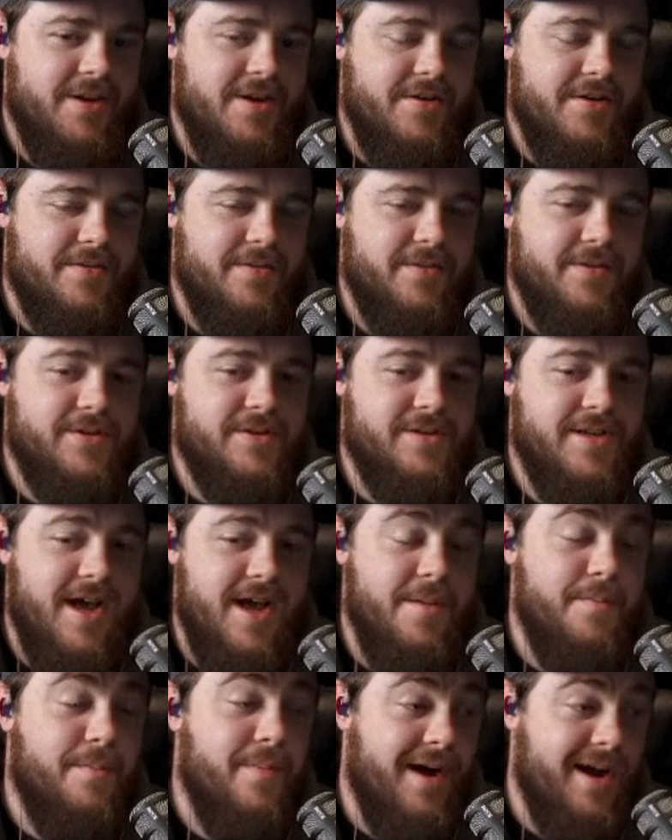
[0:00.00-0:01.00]
No, there's
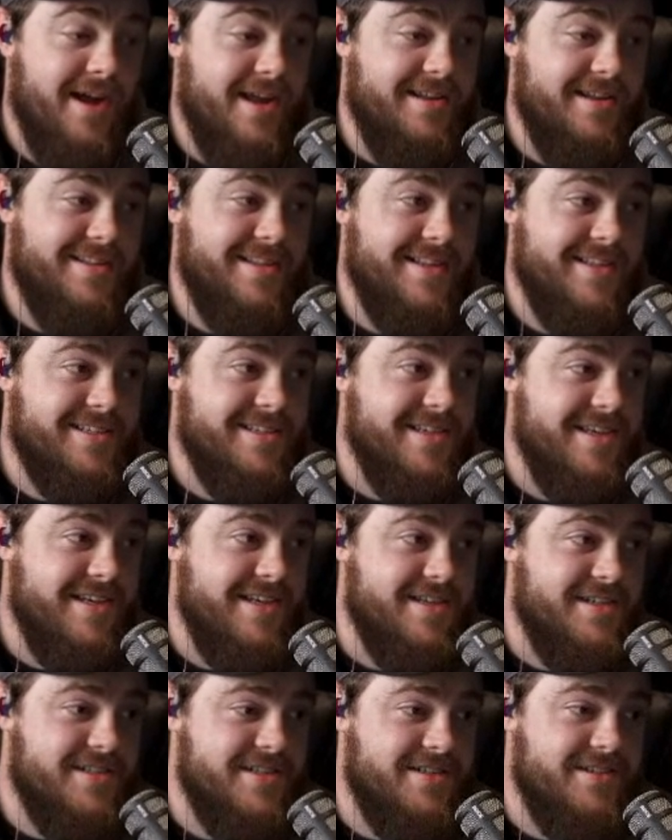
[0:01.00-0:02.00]
not. But this
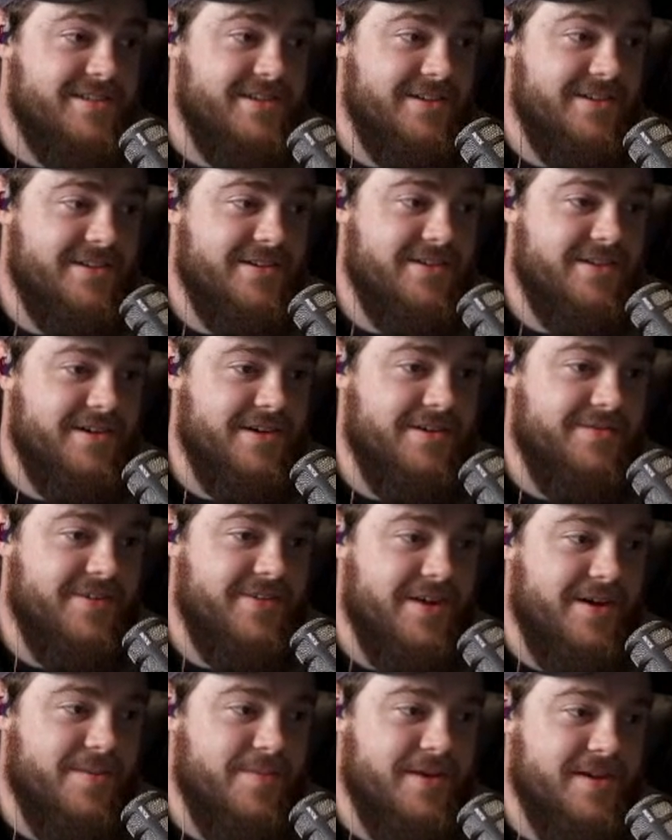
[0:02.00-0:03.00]
is a
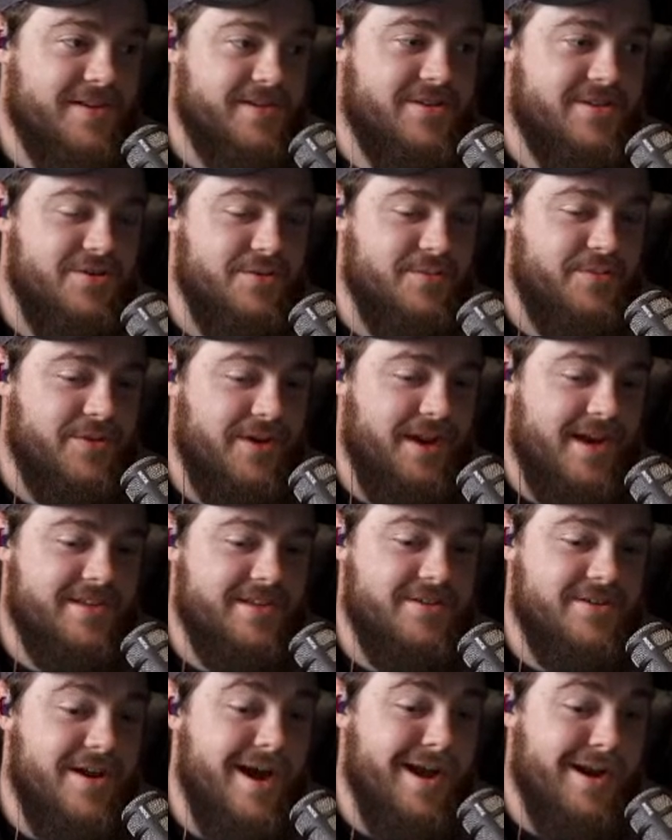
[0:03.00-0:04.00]
very big scoop. You
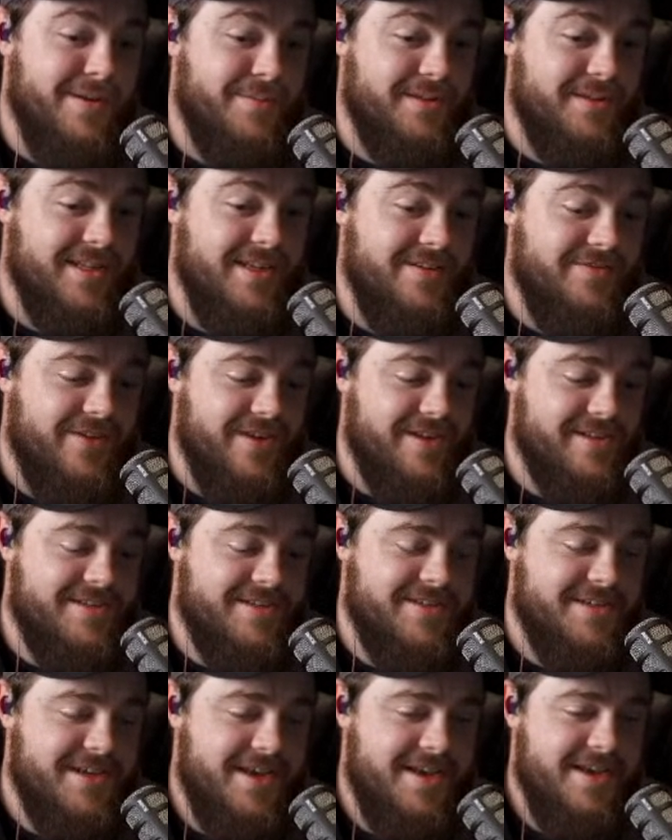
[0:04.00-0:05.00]
guys are not going to believe
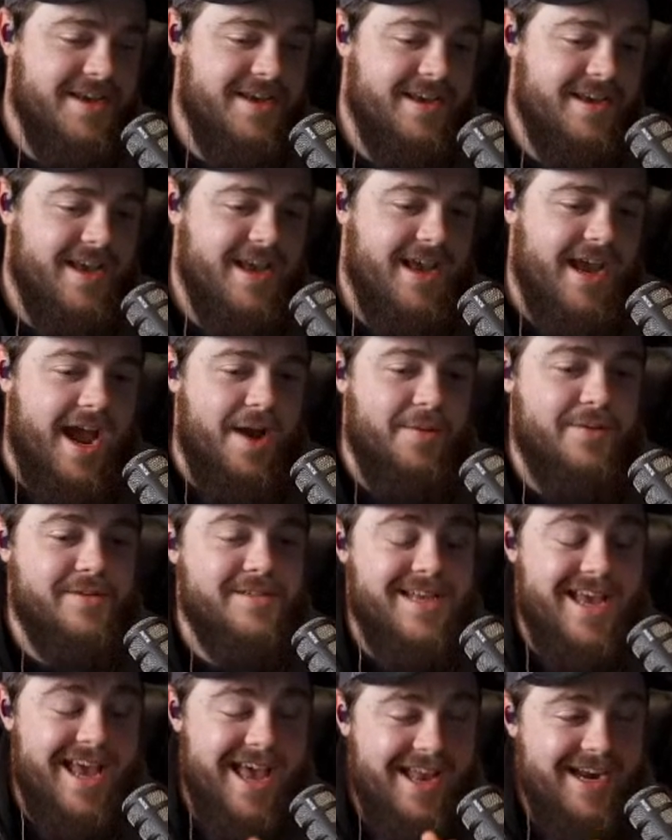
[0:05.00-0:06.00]
this. I
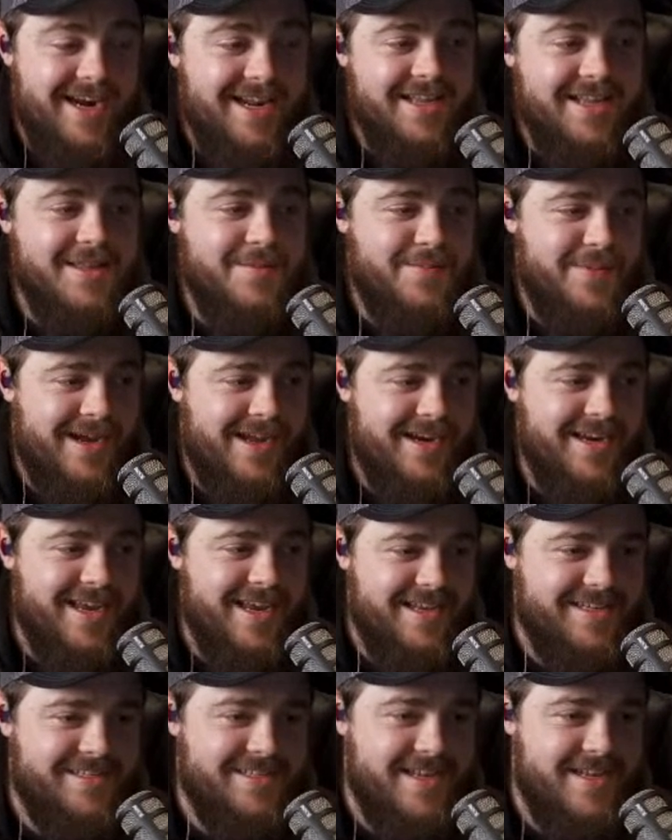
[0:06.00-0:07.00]
was editing the
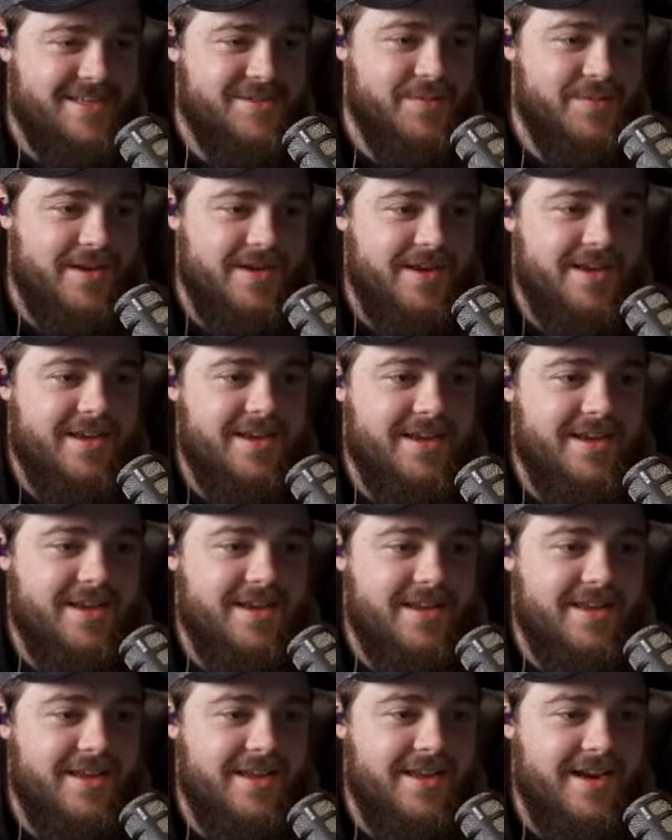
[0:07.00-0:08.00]
podcast last week
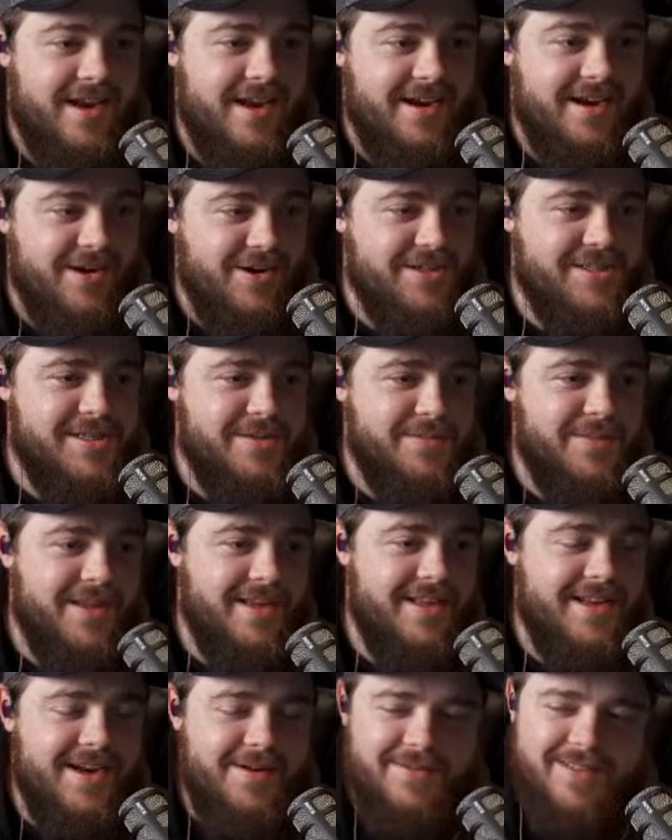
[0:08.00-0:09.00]
and I heard
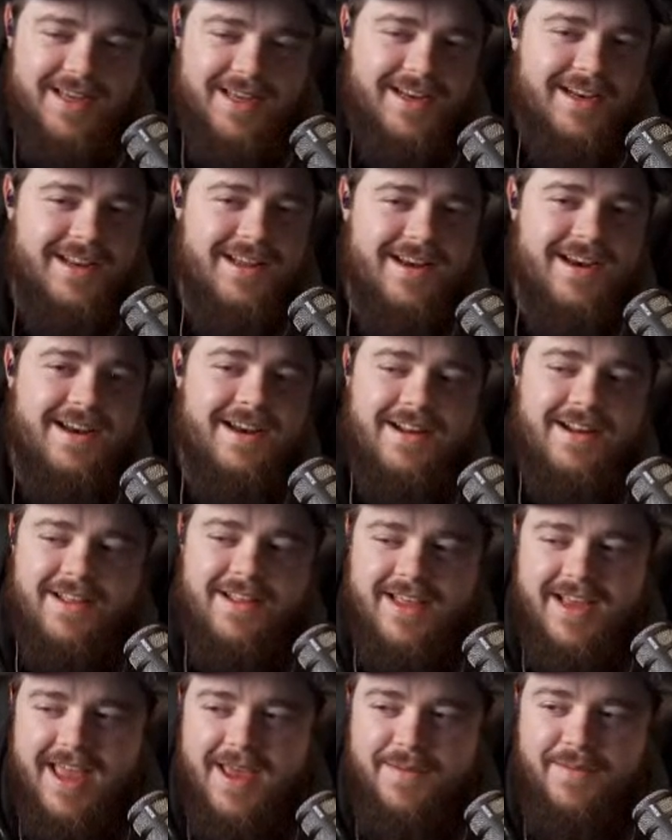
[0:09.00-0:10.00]
something and I was like, no,
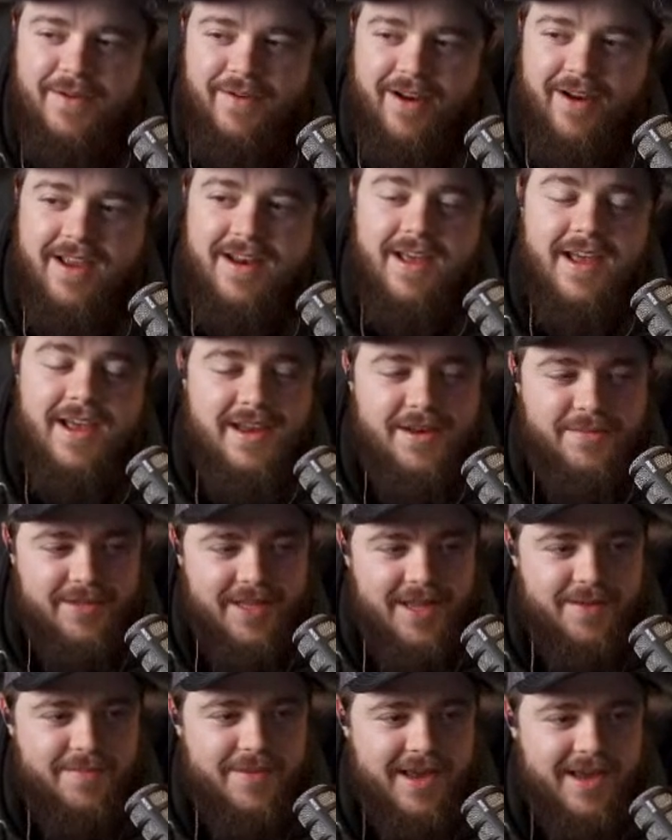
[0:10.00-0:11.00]
that can't be right. And I had to
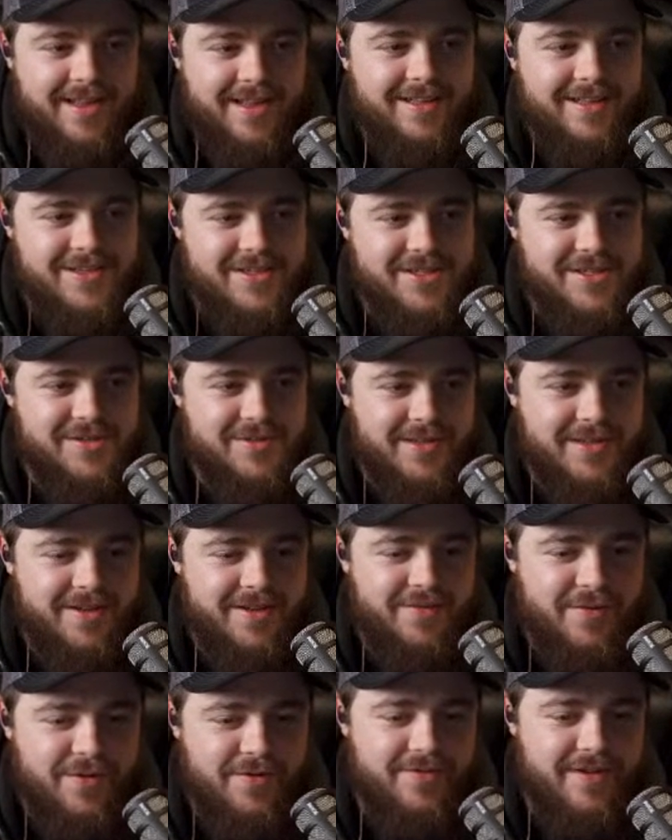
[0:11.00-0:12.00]
play it back and listen to it
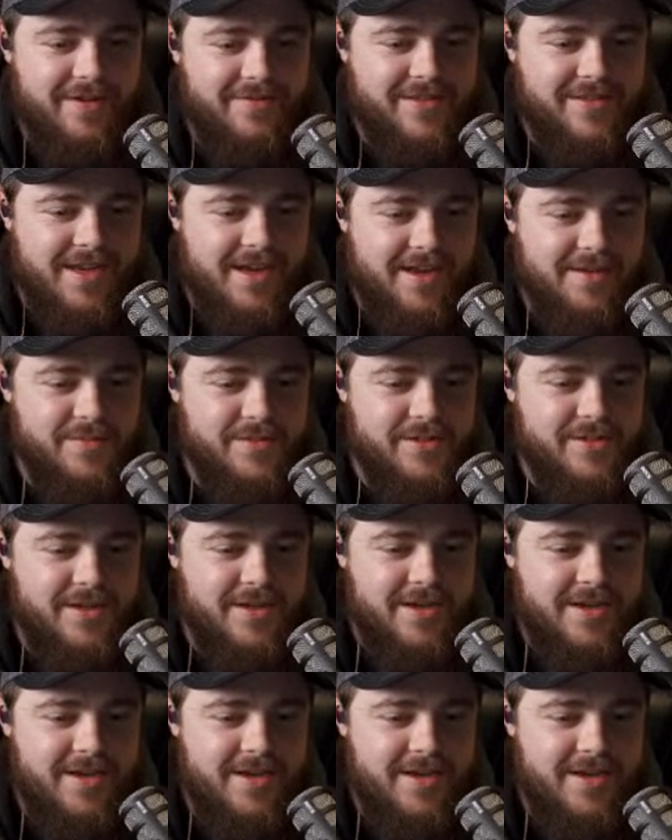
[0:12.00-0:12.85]
like 4 or 5 times.